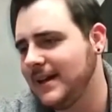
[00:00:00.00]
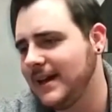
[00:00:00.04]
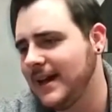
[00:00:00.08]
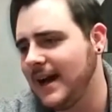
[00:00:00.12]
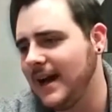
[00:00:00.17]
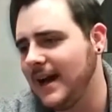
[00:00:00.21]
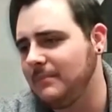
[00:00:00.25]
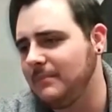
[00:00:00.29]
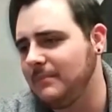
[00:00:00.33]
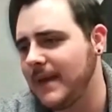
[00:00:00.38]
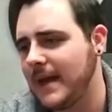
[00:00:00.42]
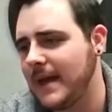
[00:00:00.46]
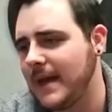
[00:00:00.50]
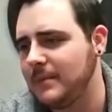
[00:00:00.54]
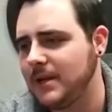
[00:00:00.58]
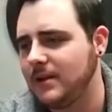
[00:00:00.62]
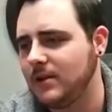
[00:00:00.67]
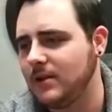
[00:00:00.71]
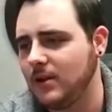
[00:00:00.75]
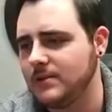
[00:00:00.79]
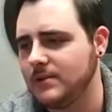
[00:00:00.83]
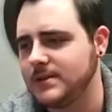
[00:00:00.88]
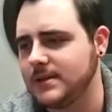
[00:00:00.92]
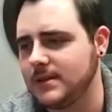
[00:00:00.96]
How many
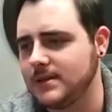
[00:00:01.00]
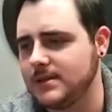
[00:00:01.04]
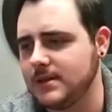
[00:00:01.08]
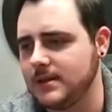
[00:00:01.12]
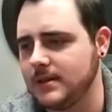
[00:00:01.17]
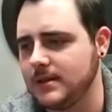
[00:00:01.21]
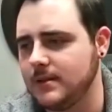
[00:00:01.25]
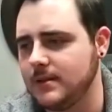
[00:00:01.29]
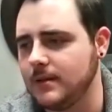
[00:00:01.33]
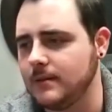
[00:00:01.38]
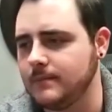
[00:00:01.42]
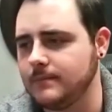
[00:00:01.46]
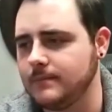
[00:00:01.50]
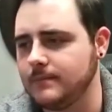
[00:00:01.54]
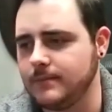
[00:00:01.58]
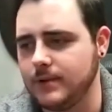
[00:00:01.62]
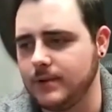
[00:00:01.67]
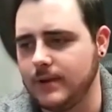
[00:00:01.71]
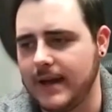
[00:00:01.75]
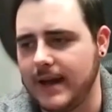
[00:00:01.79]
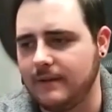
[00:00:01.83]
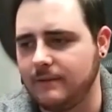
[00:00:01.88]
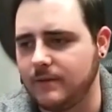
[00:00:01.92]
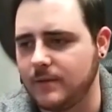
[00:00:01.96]
closings a year do
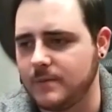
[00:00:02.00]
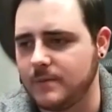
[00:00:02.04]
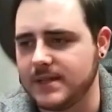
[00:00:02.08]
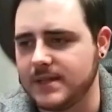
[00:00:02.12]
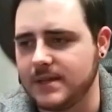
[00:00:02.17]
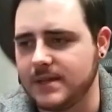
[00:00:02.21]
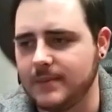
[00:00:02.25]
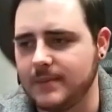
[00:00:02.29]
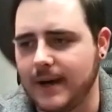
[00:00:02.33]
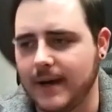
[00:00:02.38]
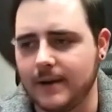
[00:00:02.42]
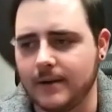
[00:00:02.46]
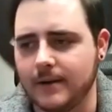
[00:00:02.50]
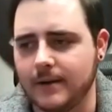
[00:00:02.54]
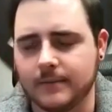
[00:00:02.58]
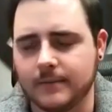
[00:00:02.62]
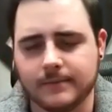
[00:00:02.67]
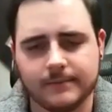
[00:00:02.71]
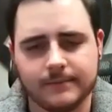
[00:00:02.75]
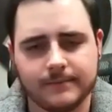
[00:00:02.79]
you have from zBuyer?